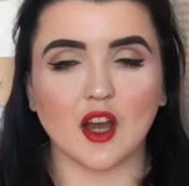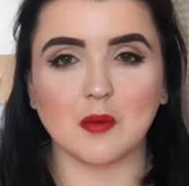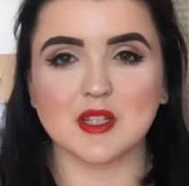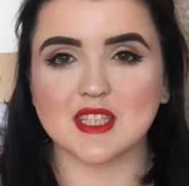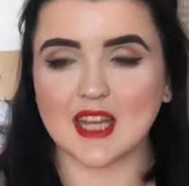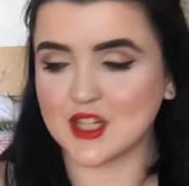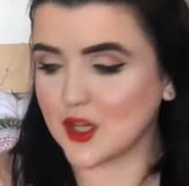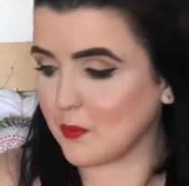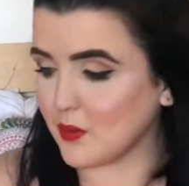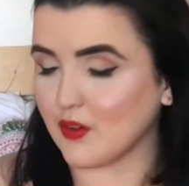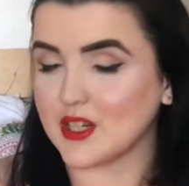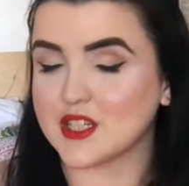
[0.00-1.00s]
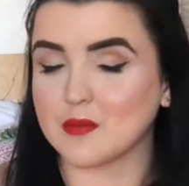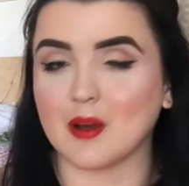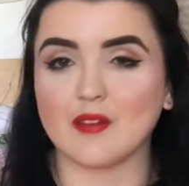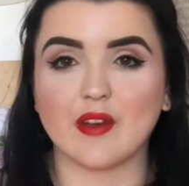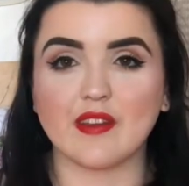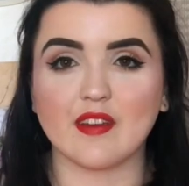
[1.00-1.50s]
I will set up the rest of
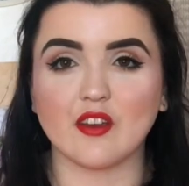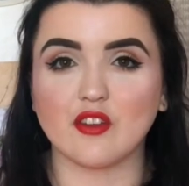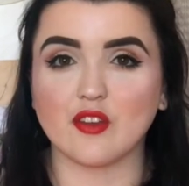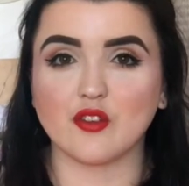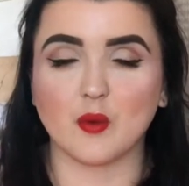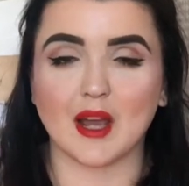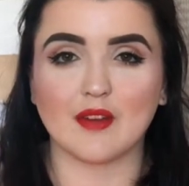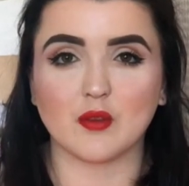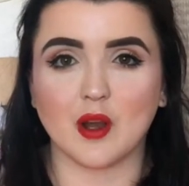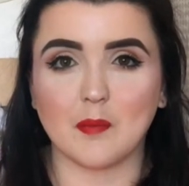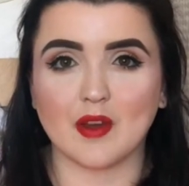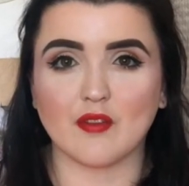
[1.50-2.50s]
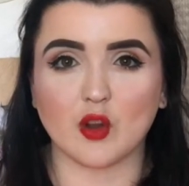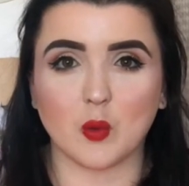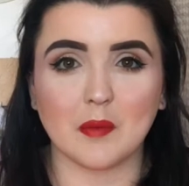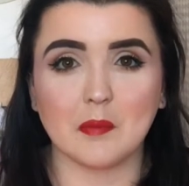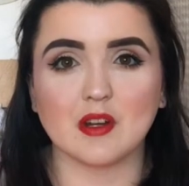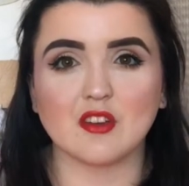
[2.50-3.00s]
my physio stuff, so I have quite a bit of
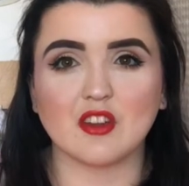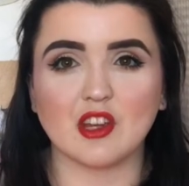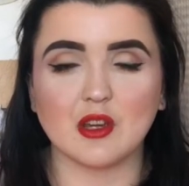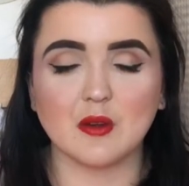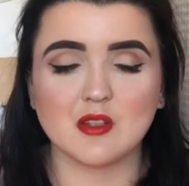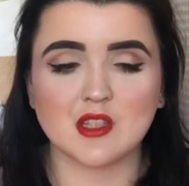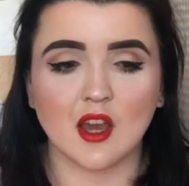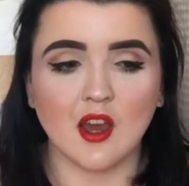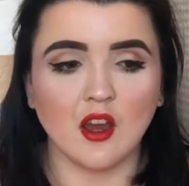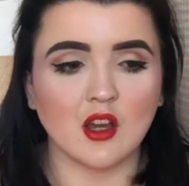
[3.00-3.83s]
equipment to use.